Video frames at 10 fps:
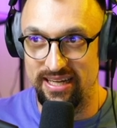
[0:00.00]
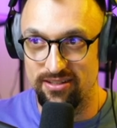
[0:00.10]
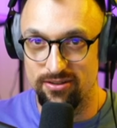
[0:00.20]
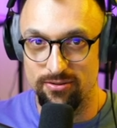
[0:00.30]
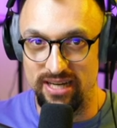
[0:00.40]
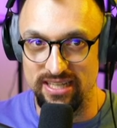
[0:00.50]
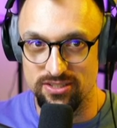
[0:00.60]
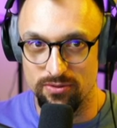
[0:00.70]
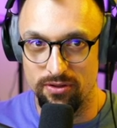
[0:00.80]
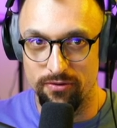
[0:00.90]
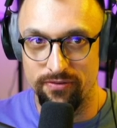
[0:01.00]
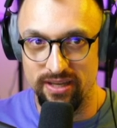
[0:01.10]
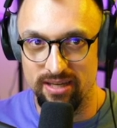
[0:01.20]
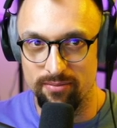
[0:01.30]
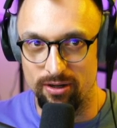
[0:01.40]
I don't know, guys, what do you
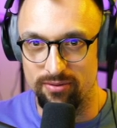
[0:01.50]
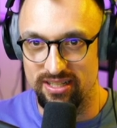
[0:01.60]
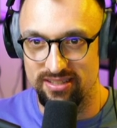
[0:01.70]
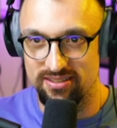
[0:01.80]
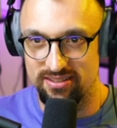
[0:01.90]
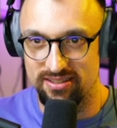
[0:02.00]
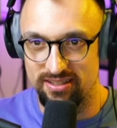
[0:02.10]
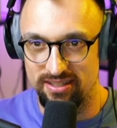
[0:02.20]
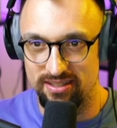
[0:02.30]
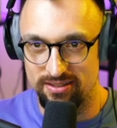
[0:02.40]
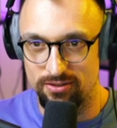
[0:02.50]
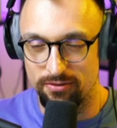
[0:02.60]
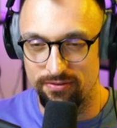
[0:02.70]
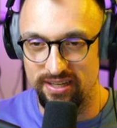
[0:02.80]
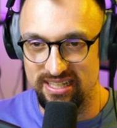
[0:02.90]
think about that? Do
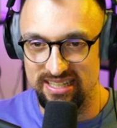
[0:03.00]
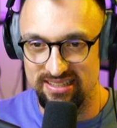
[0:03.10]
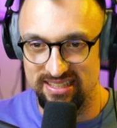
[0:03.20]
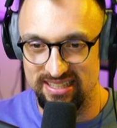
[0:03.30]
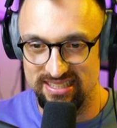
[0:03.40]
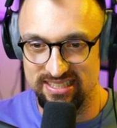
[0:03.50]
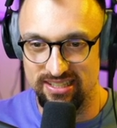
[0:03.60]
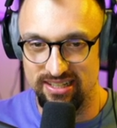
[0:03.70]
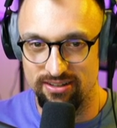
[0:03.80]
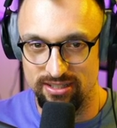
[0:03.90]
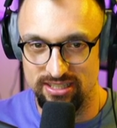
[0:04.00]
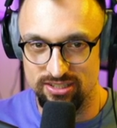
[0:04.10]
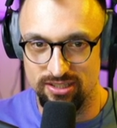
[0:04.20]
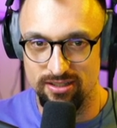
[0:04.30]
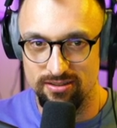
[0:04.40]
you think that it
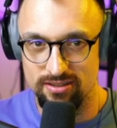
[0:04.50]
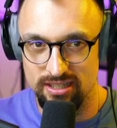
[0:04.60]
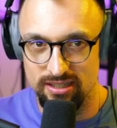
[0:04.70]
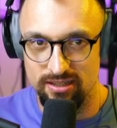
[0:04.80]
is good?